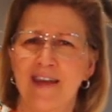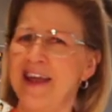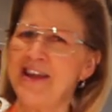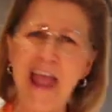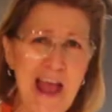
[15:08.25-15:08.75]

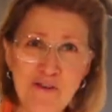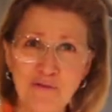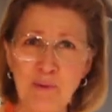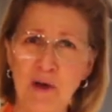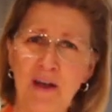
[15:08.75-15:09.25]
and
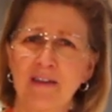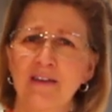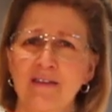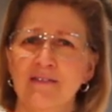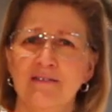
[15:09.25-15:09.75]

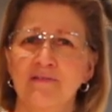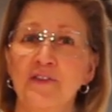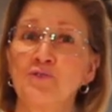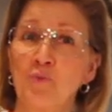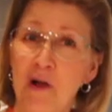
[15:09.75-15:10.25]
everybody
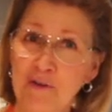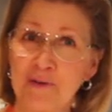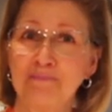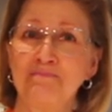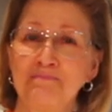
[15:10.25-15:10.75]
is
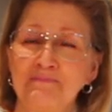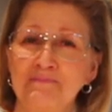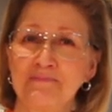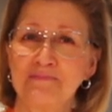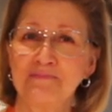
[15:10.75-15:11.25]
welcome.
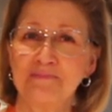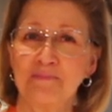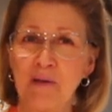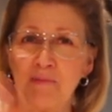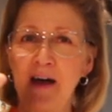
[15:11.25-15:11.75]

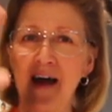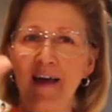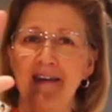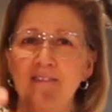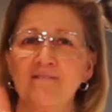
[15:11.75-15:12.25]

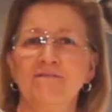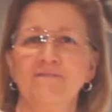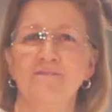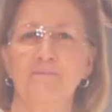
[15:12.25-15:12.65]
Bye-bye.